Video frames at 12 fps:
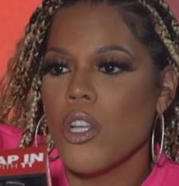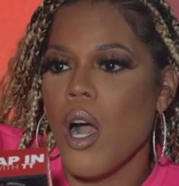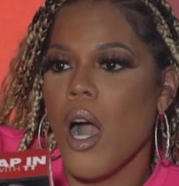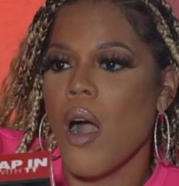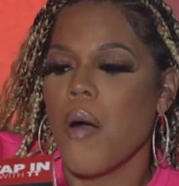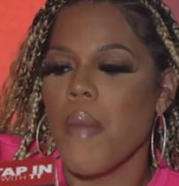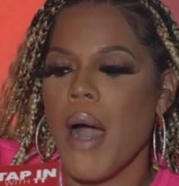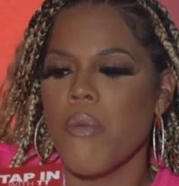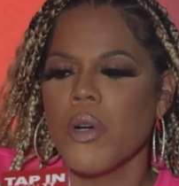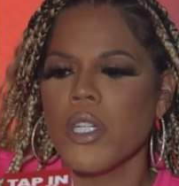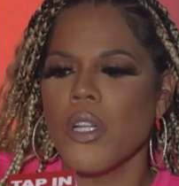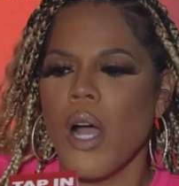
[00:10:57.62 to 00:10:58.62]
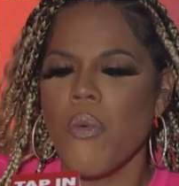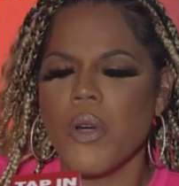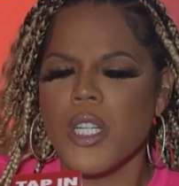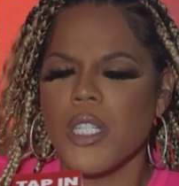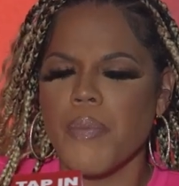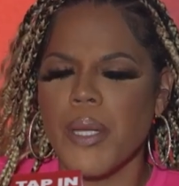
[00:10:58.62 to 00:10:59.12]
Um, I want to I want
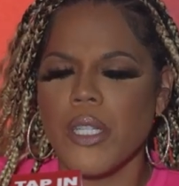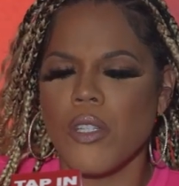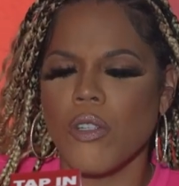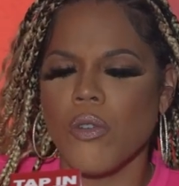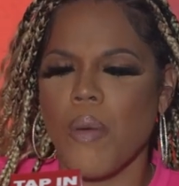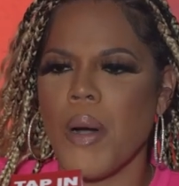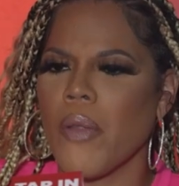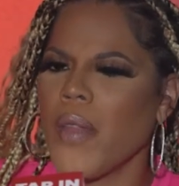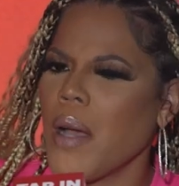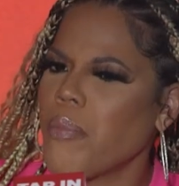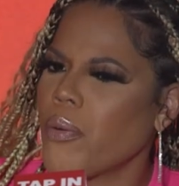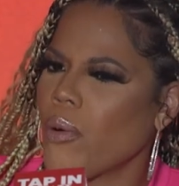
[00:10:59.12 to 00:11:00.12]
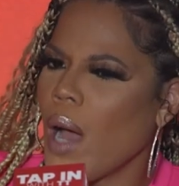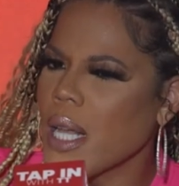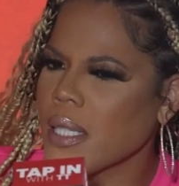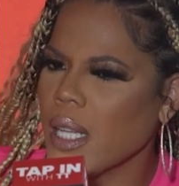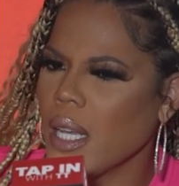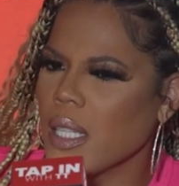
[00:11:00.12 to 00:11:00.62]
to speak to you about that
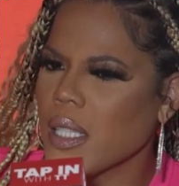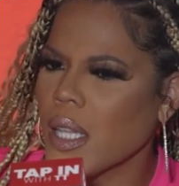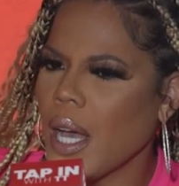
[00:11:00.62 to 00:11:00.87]
process, right.